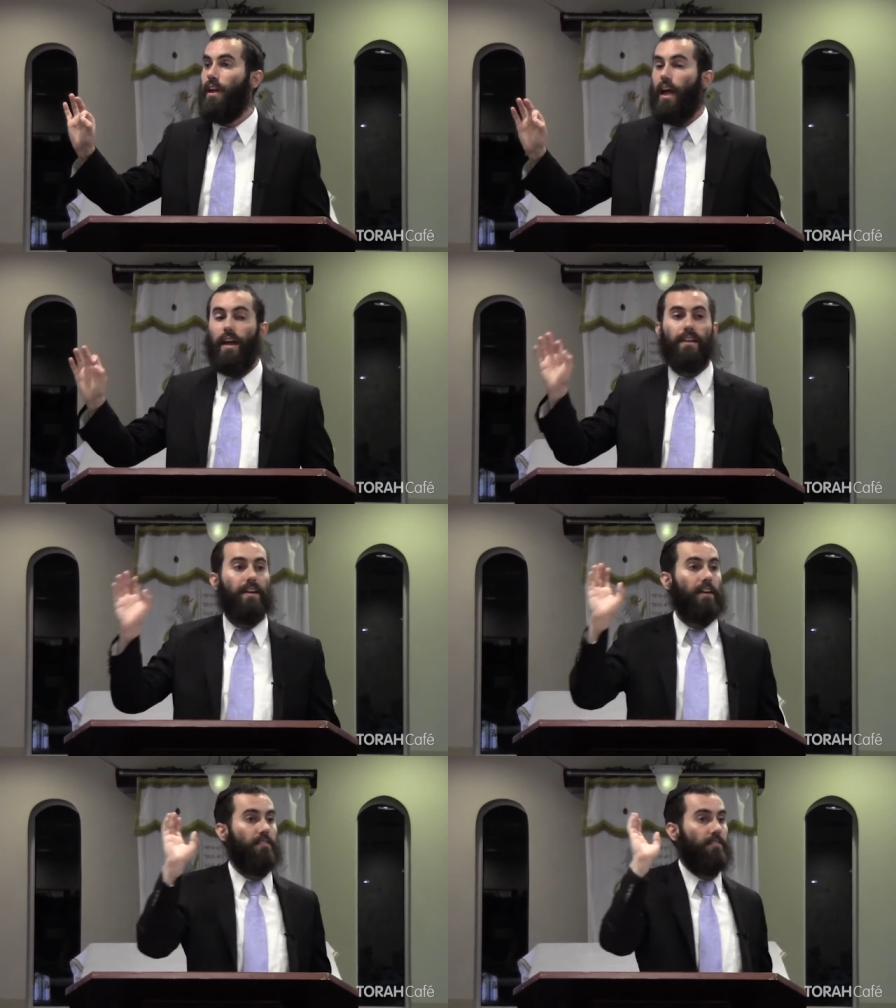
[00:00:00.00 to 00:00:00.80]
And
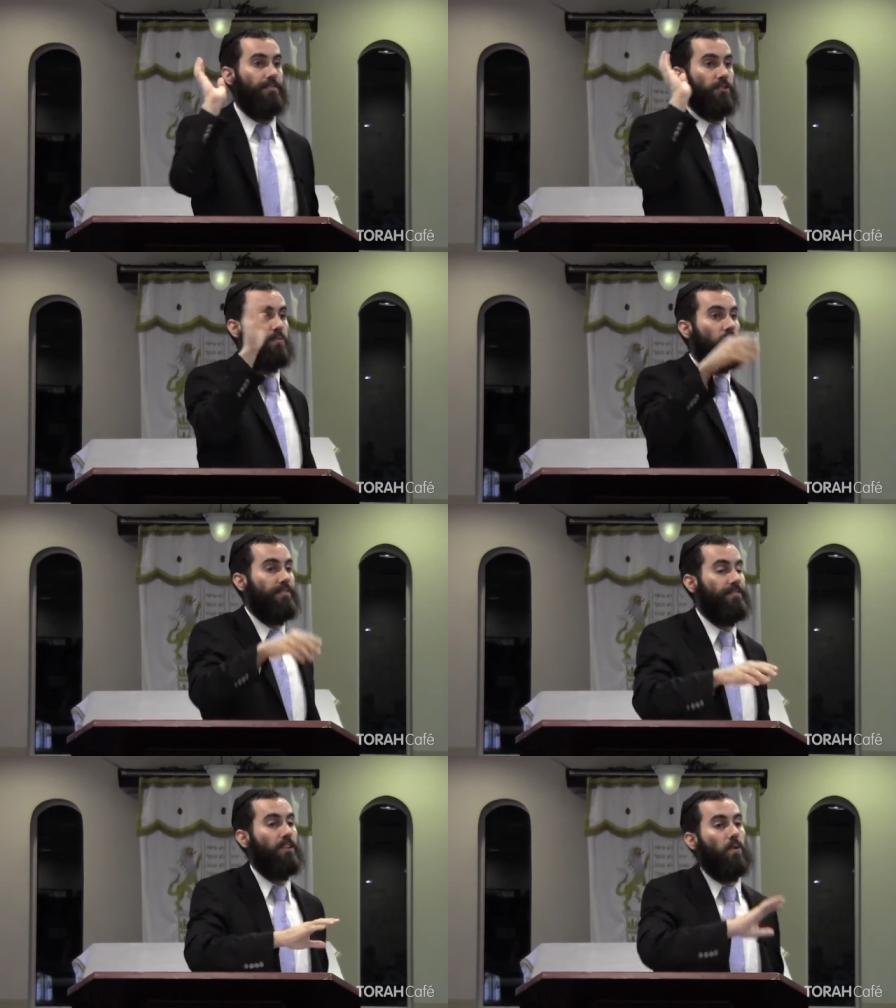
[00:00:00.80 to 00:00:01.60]
again, a few more
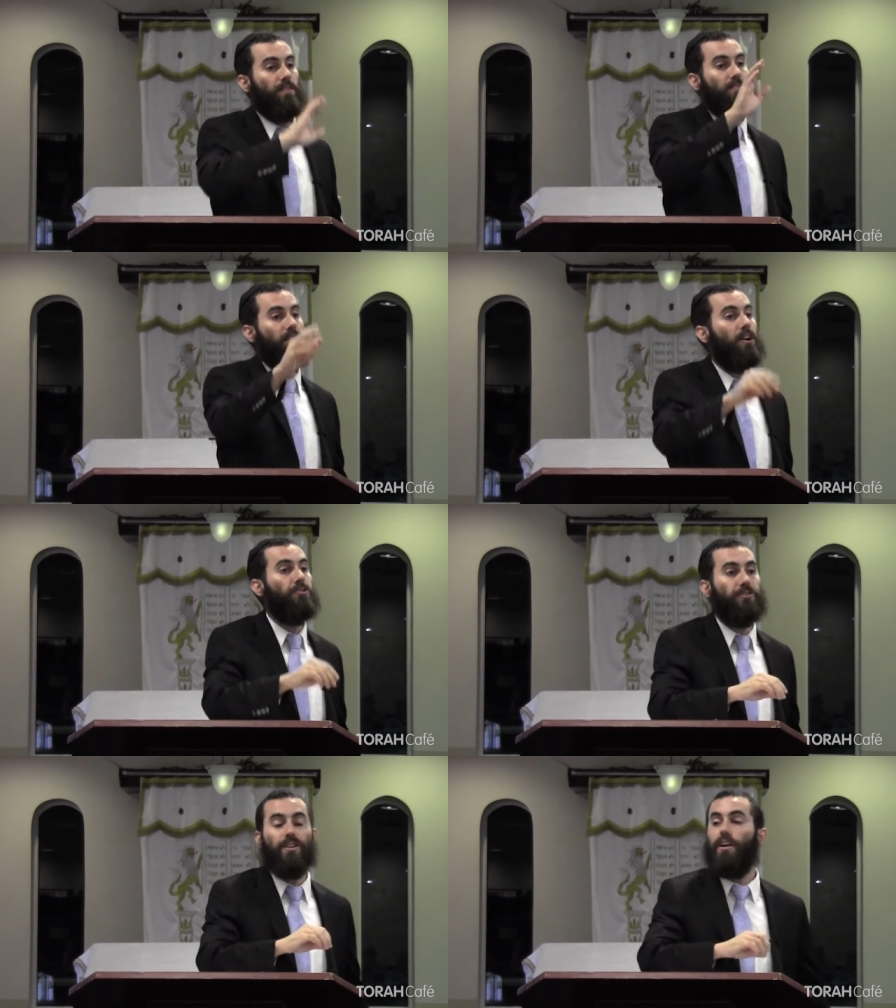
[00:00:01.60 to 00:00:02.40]
feet, he walks another
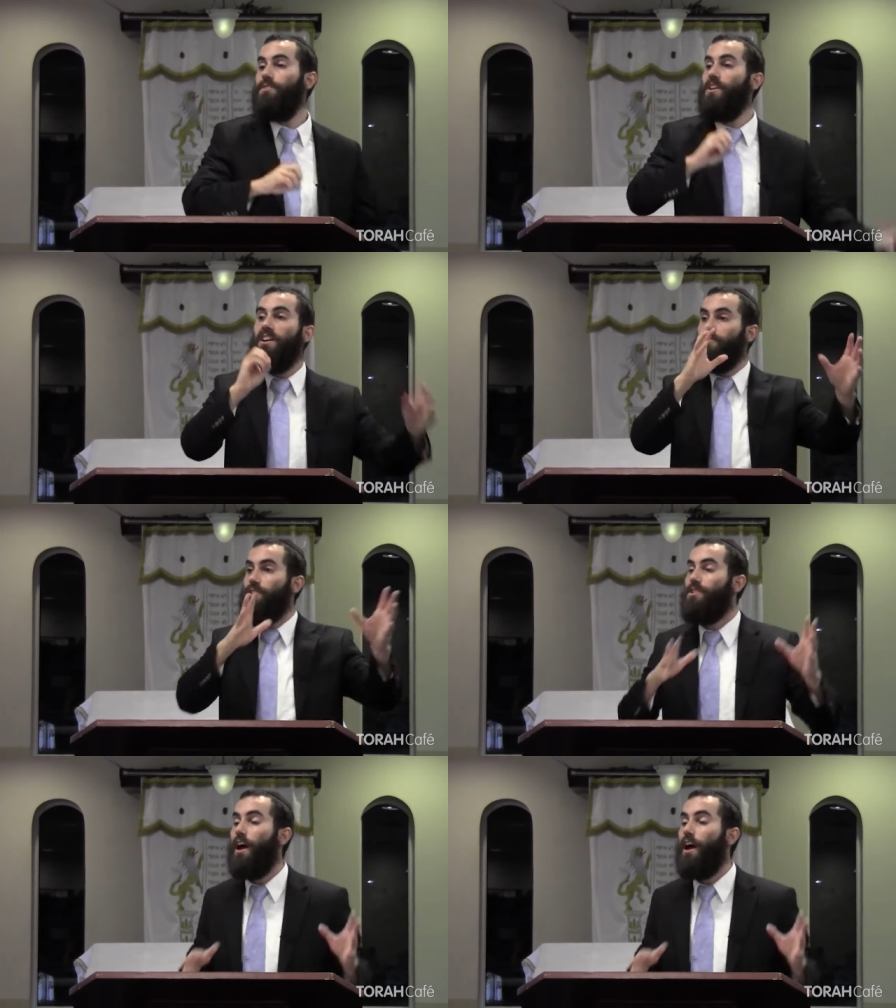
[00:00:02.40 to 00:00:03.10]
100 yards, sees